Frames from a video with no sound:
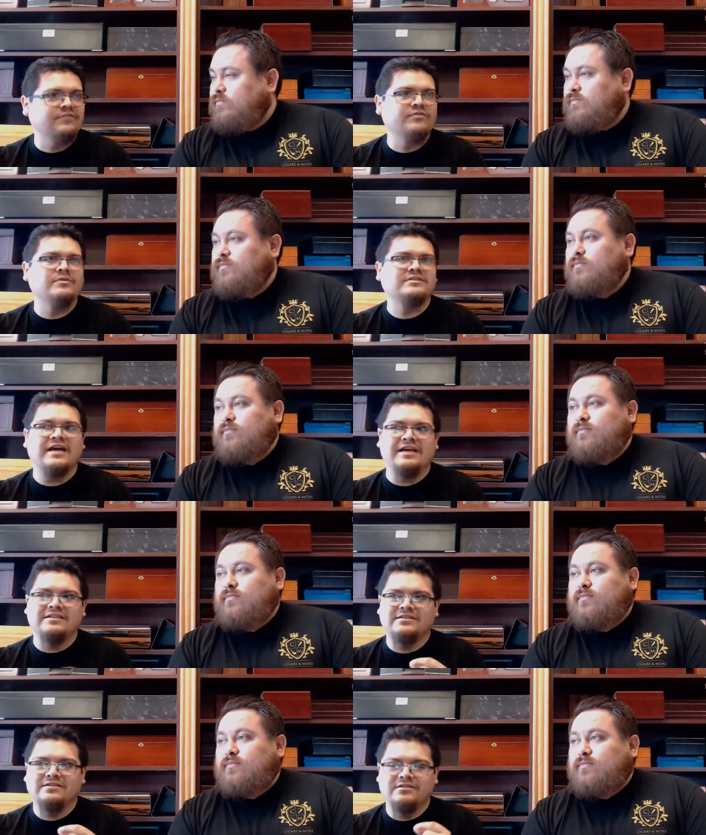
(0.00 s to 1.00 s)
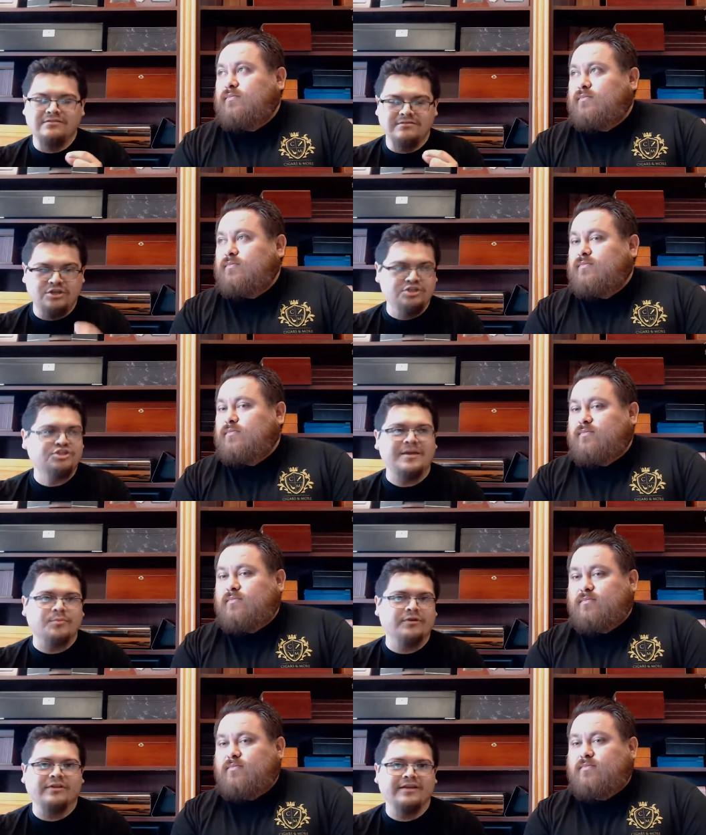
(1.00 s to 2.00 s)
Speaker 1: different besides the
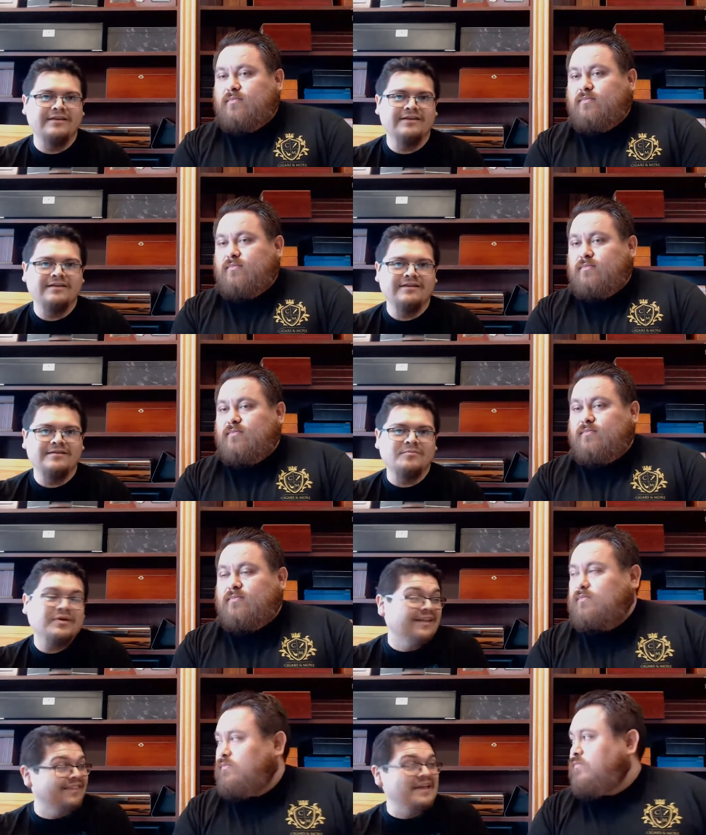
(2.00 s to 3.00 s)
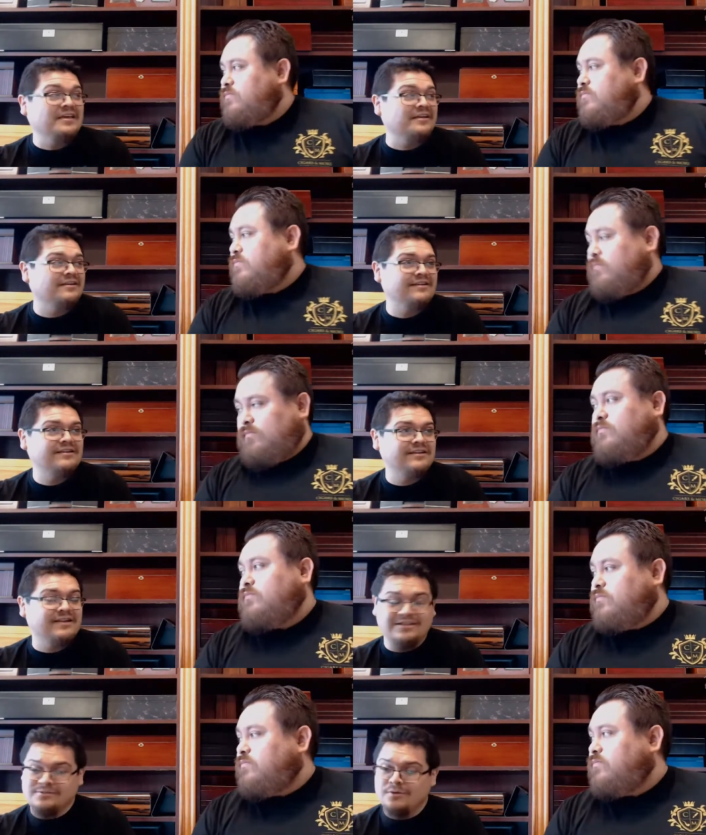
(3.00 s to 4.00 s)
shape, really. But I like it, mm-hmm.
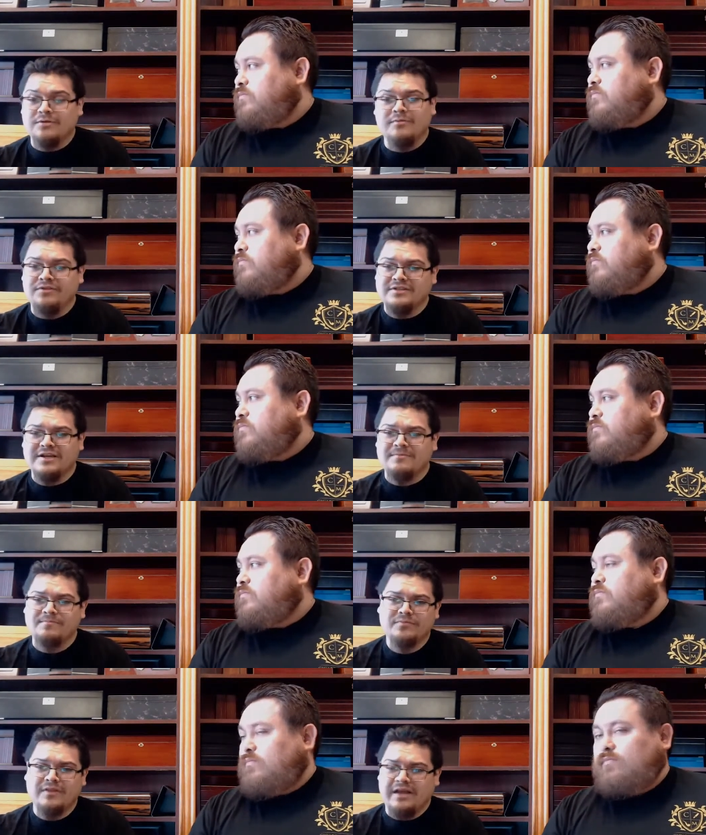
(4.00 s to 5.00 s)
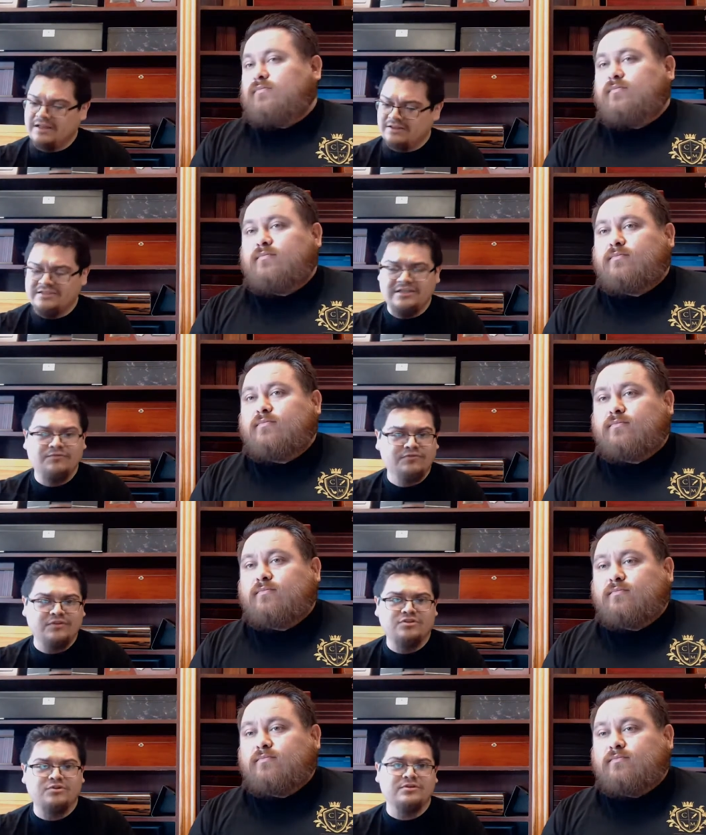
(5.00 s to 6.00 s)
I smoke them all the time. Mm-hmm. I get the
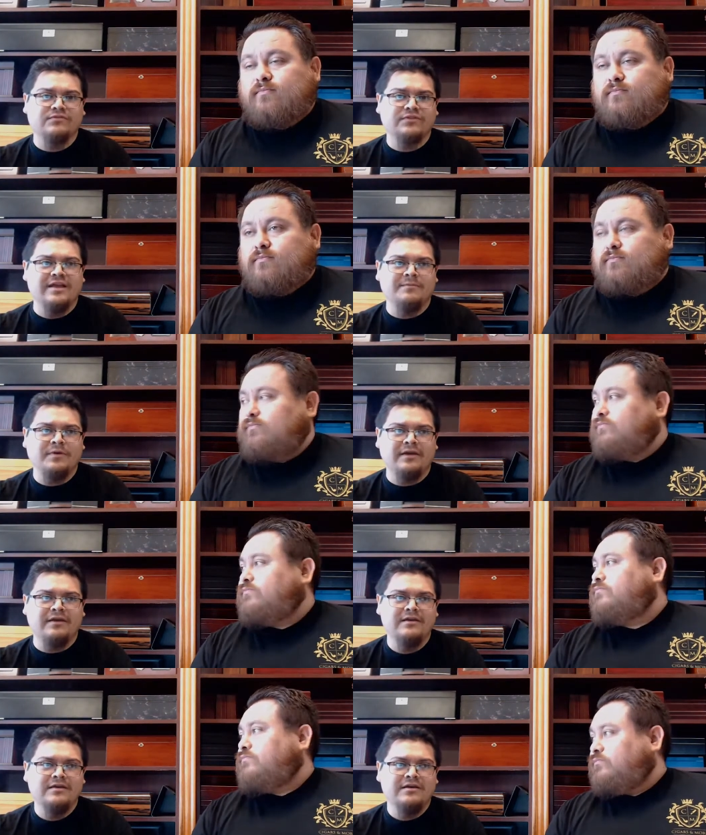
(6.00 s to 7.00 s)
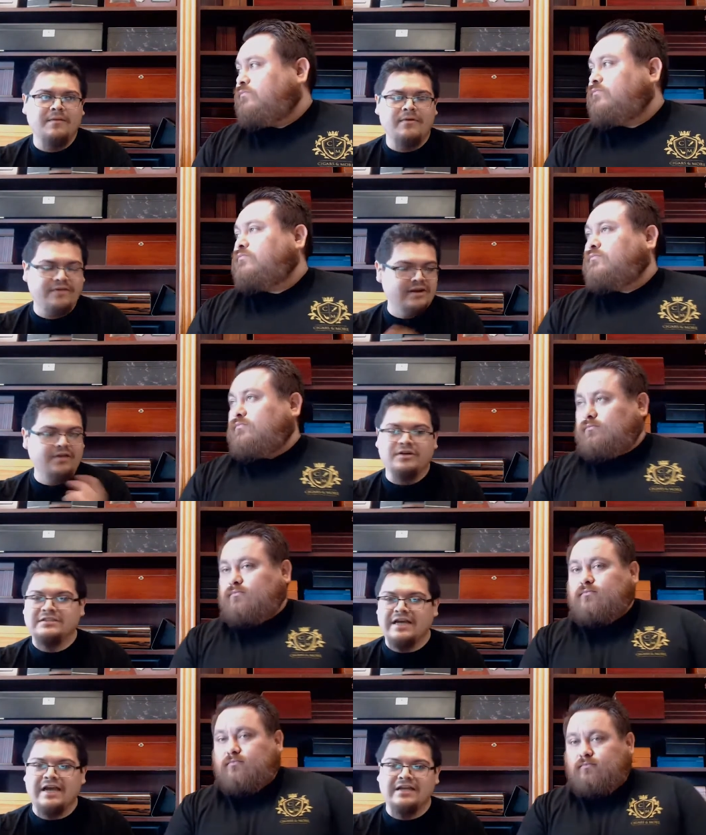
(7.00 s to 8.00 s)
T52 and the Flying Pig above any other
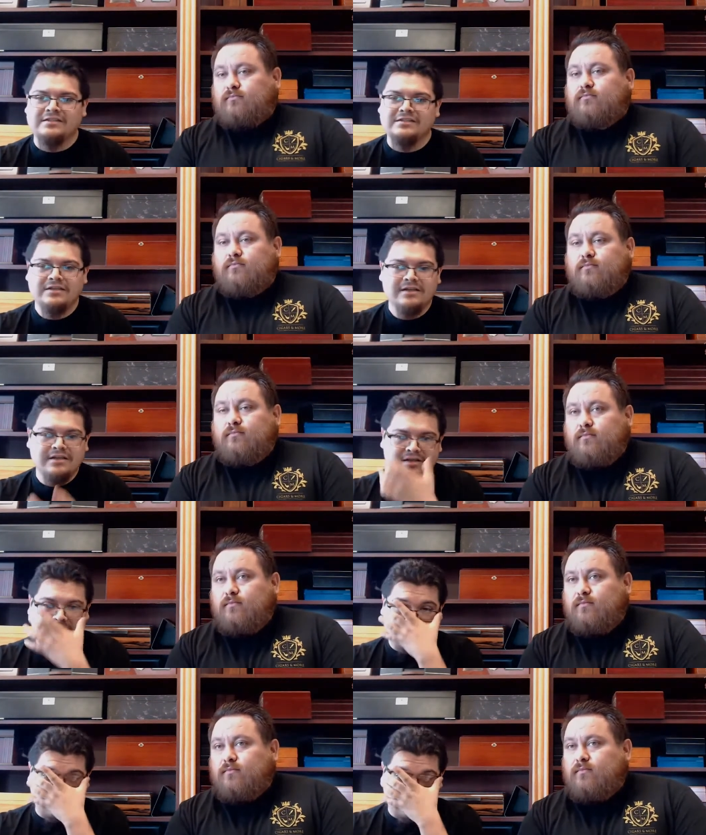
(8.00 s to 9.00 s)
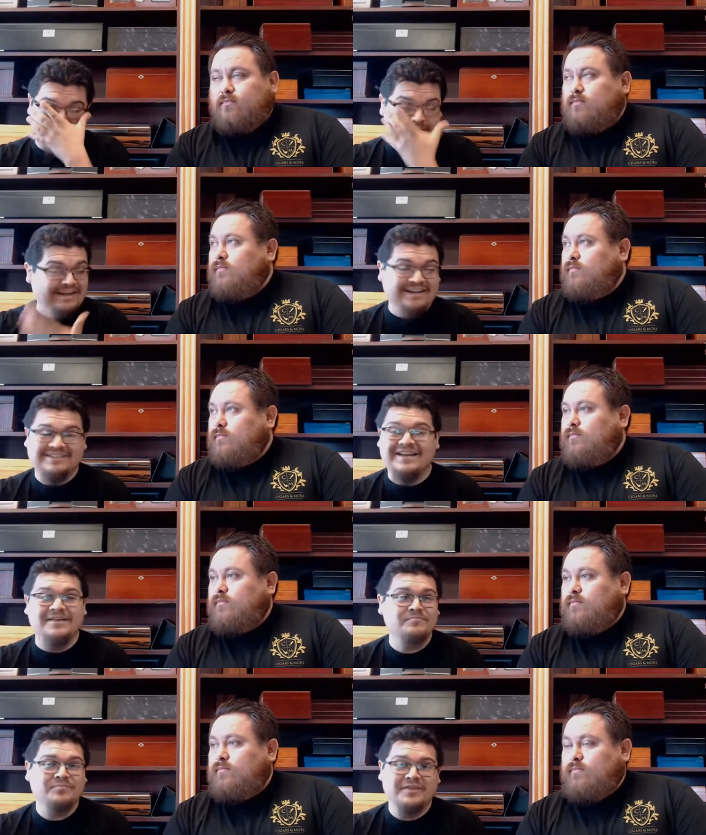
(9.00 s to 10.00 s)
size, and yeah,
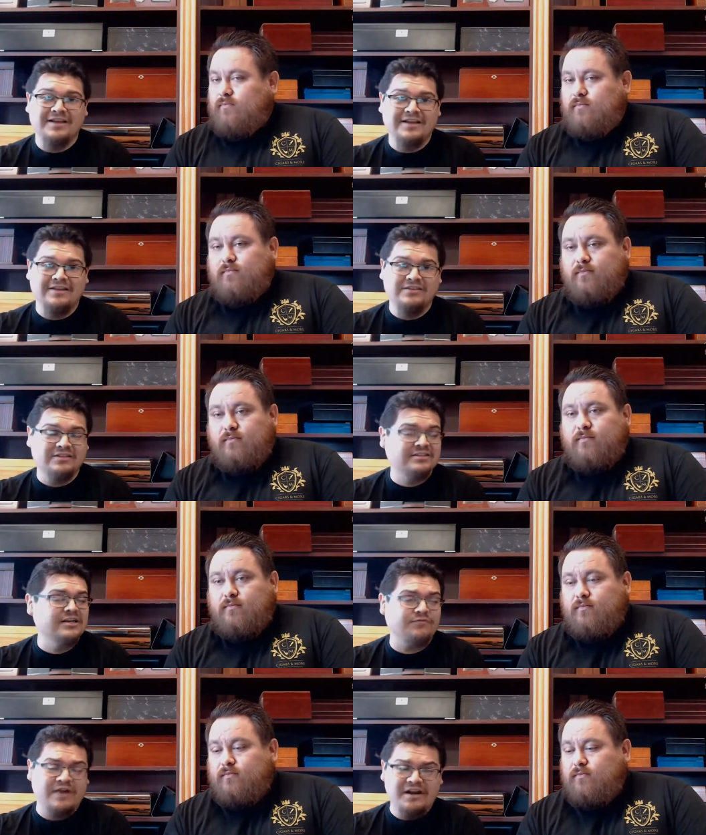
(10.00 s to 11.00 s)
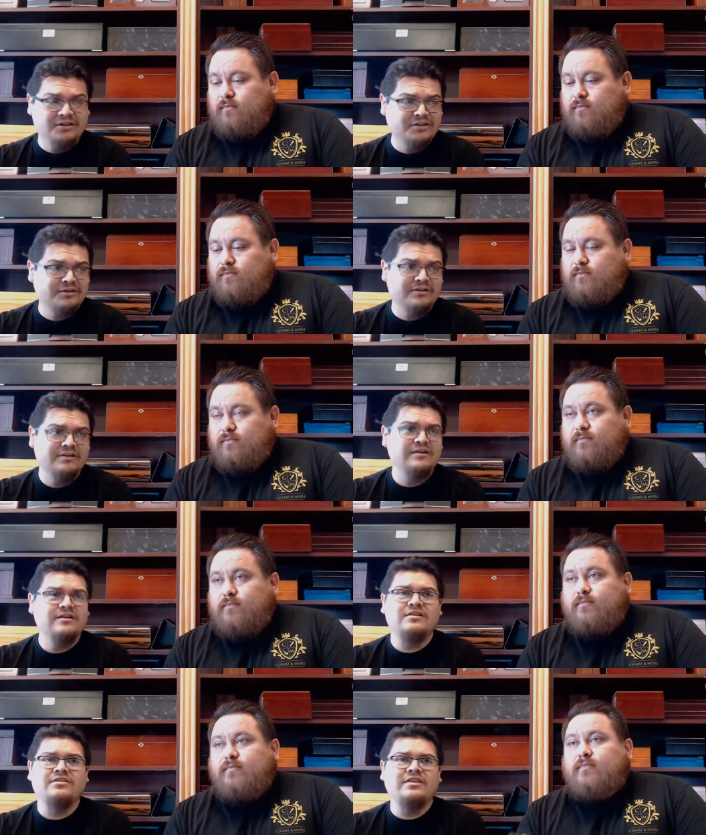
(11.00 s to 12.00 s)
I took Fire Cure,
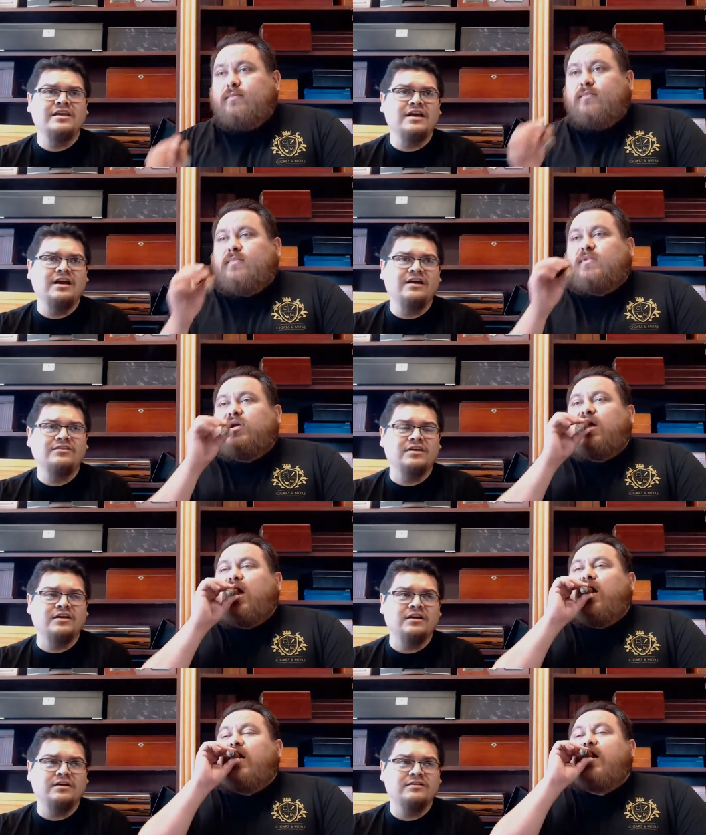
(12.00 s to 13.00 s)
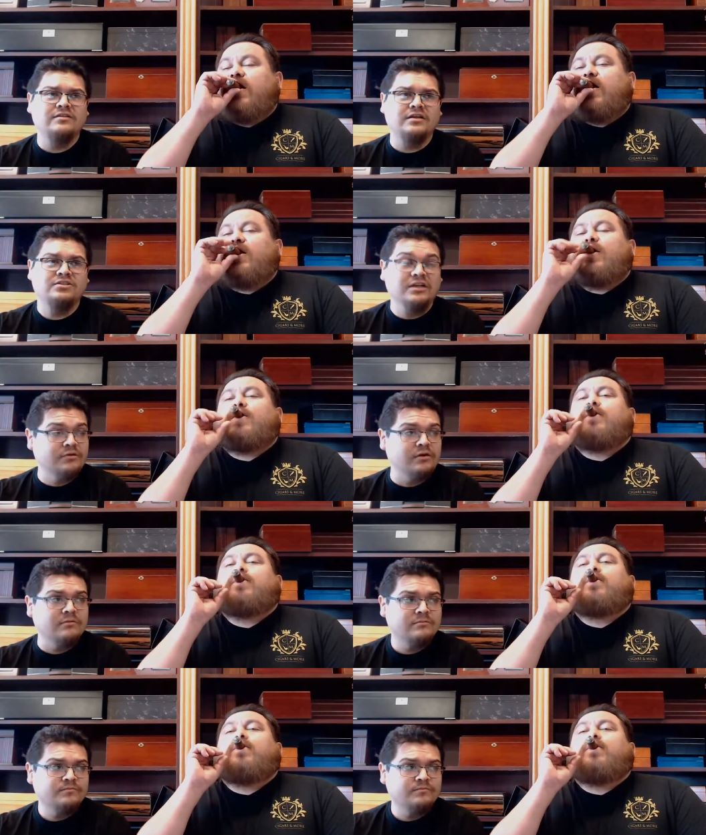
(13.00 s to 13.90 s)
the uh, the the Sungrown,